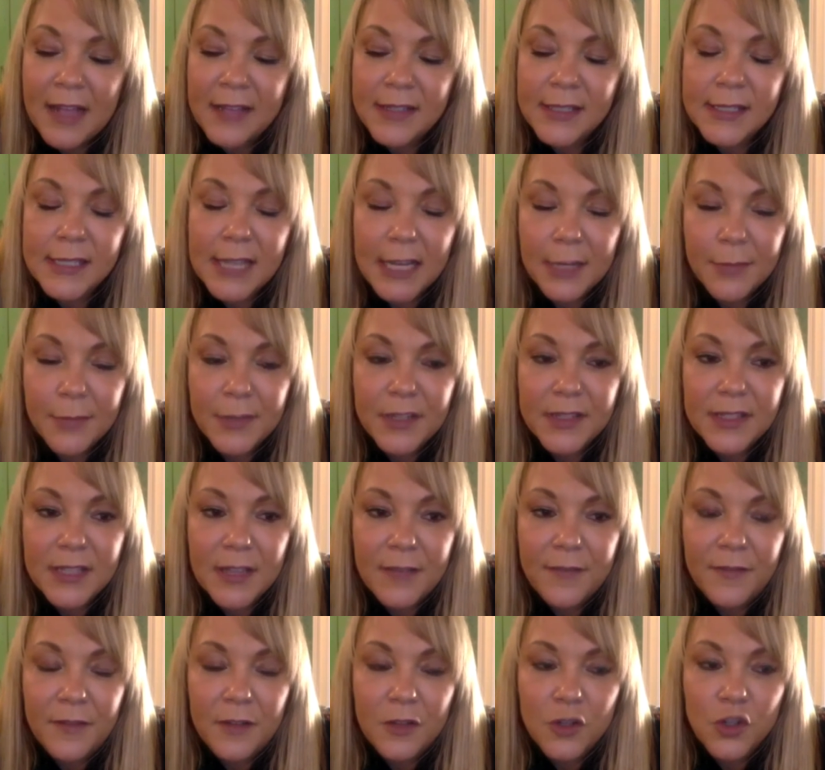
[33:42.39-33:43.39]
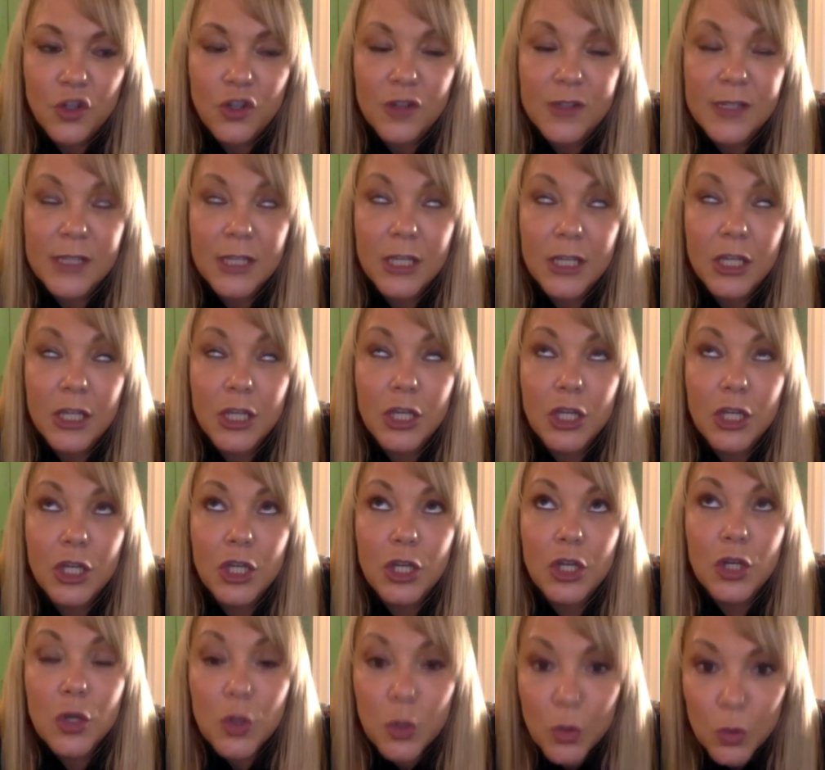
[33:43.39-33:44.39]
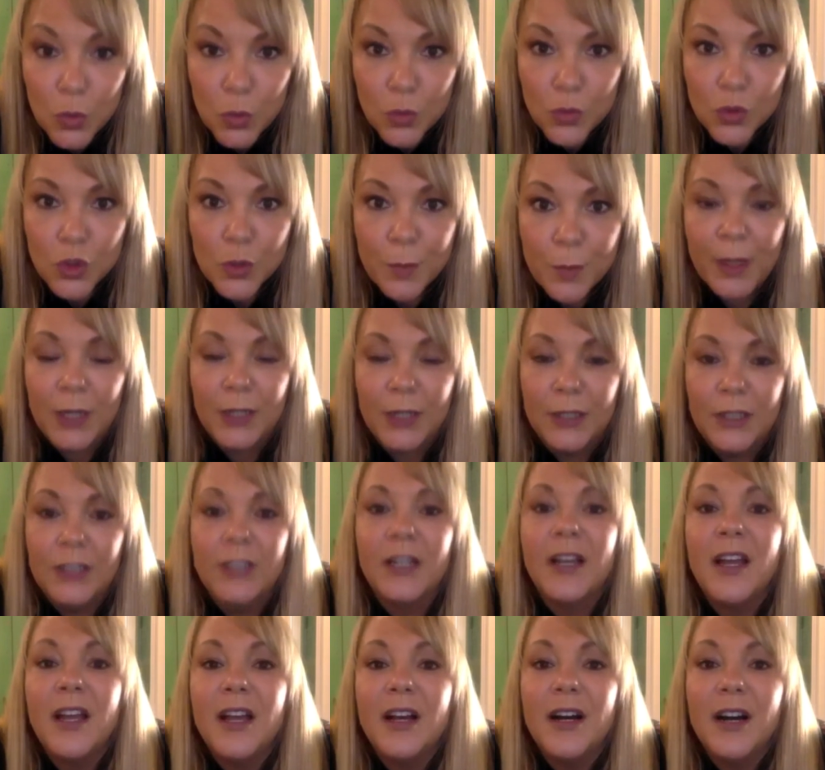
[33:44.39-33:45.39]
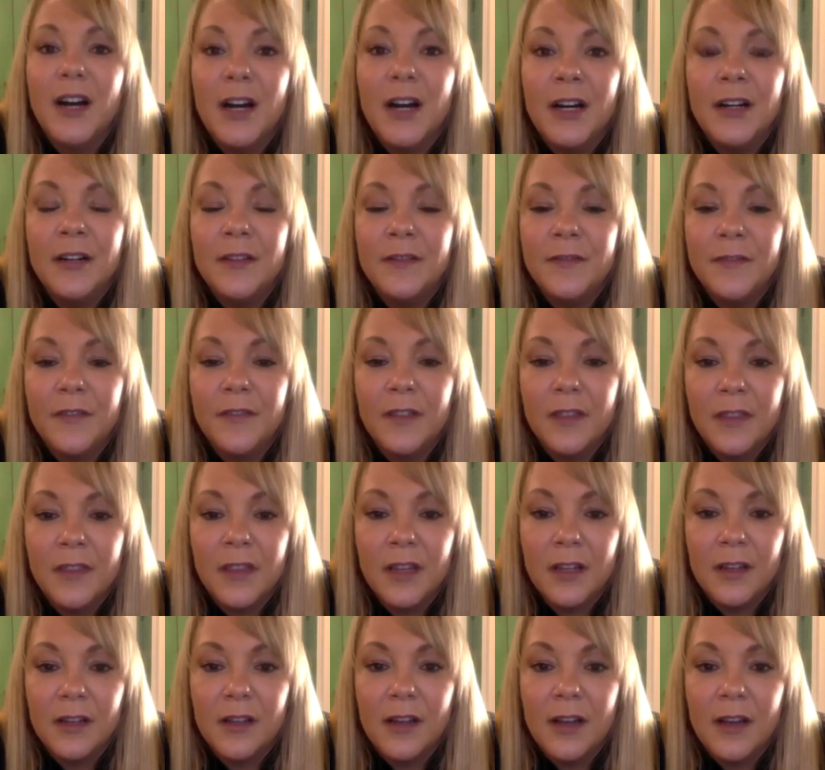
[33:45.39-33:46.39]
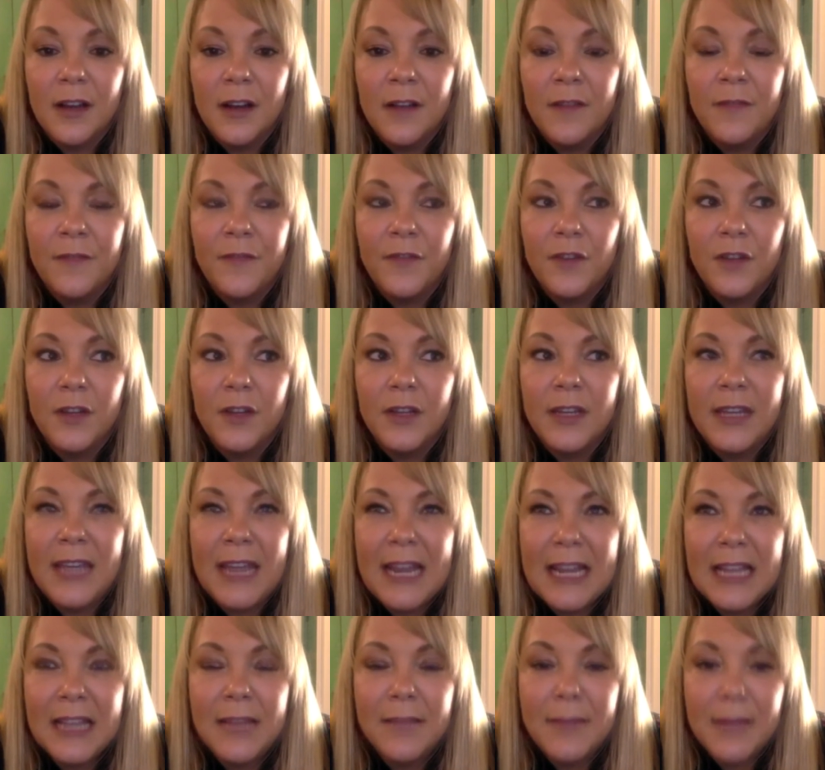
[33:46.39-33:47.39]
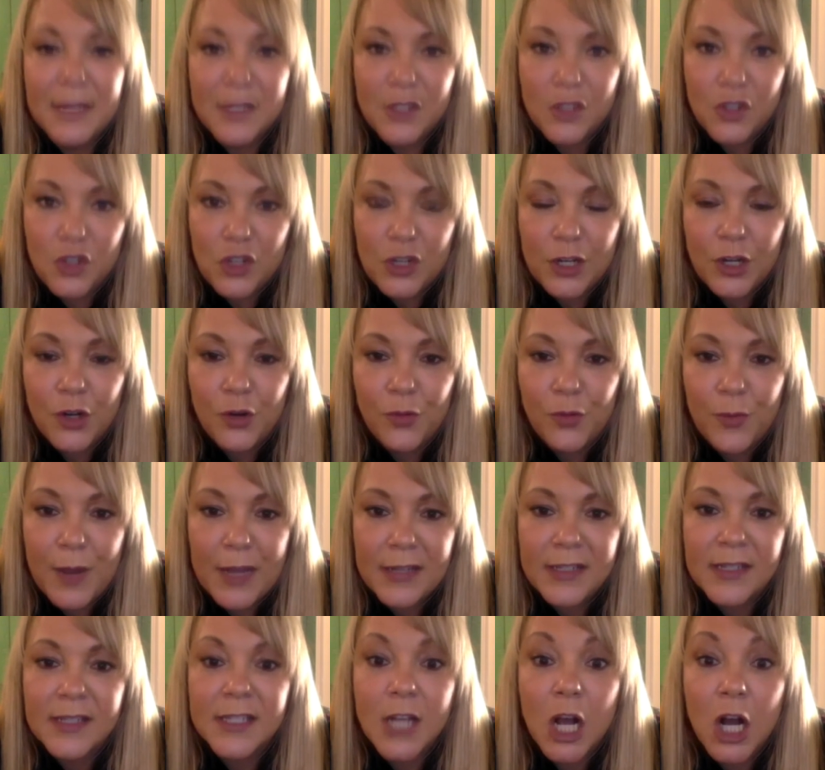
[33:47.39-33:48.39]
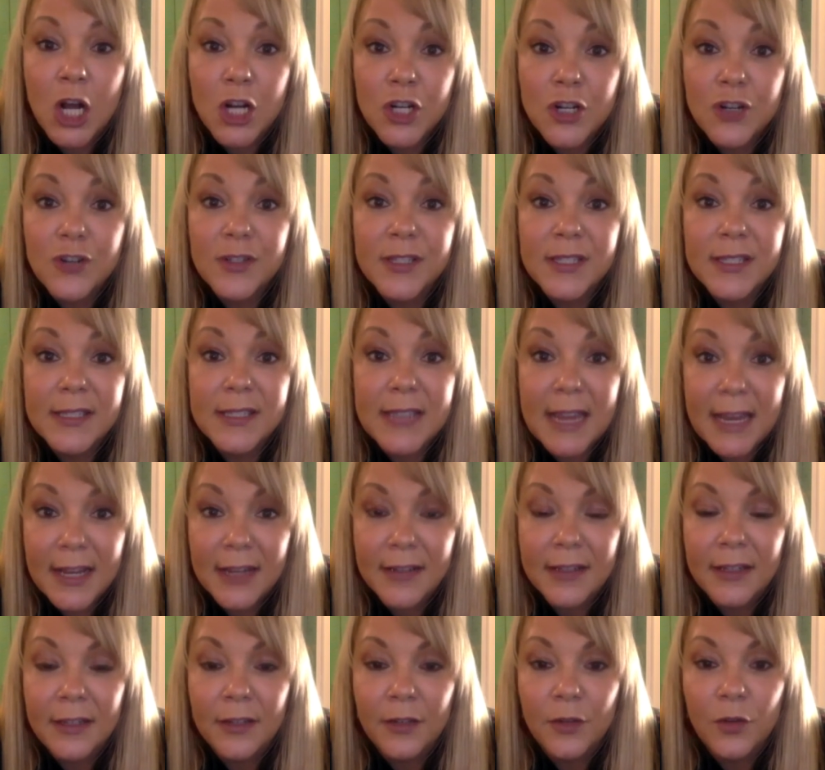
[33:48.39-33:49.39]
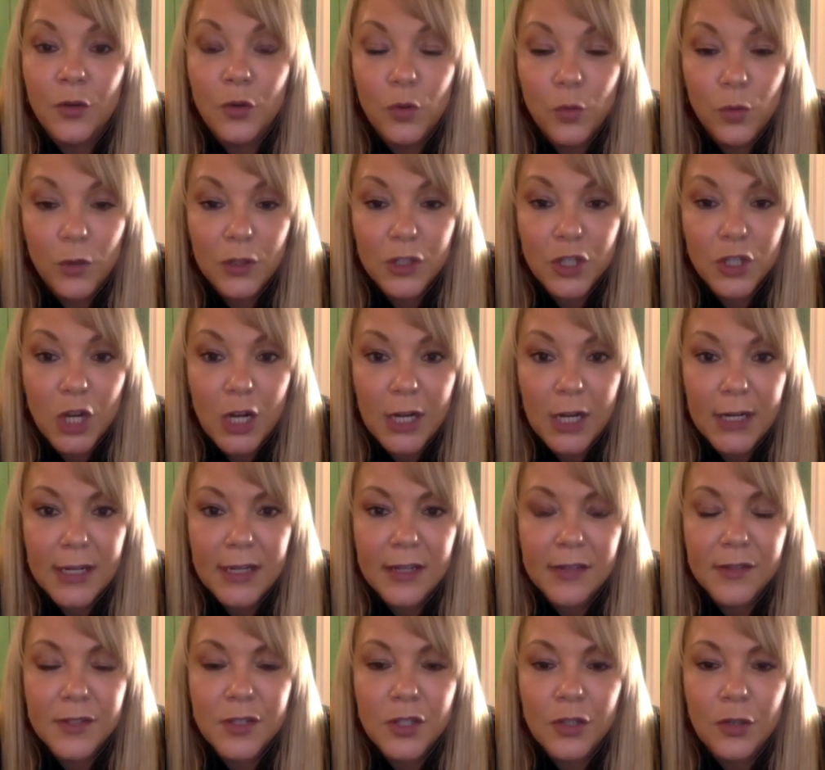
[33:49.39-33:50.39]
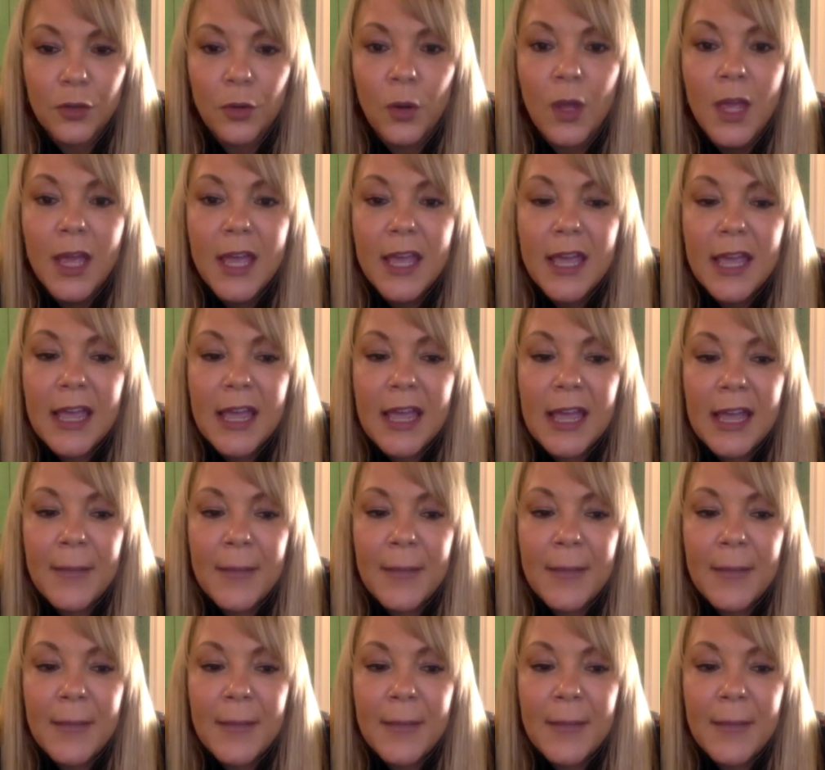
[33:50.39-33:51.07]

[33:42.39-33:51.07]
And that segment definition is a huge part of the of getting the messaging correct is understanding who we're talking to.